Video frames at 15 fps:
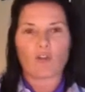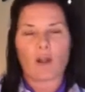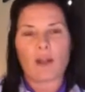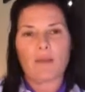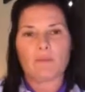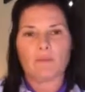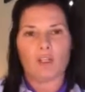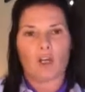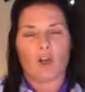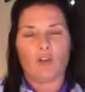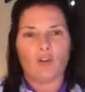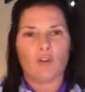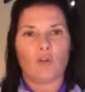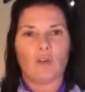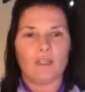great you know
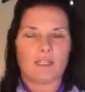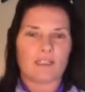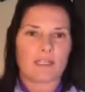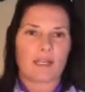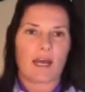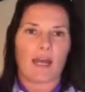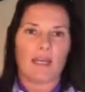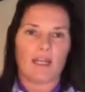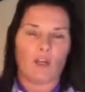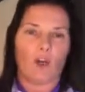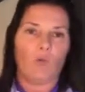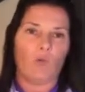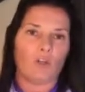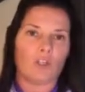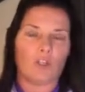you're here today and
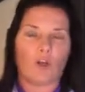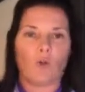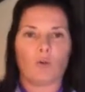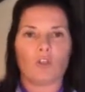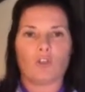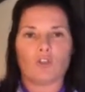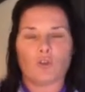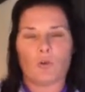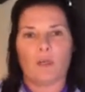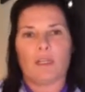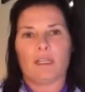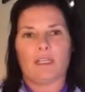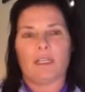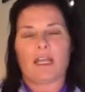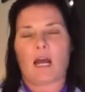i want to know what you're doing
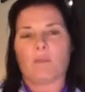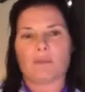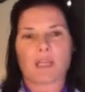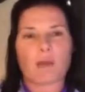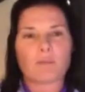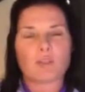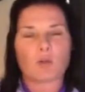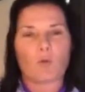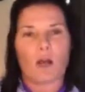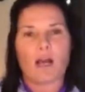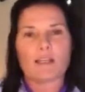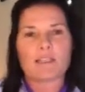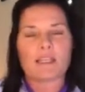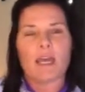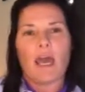and he comes up to
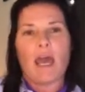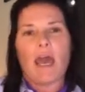us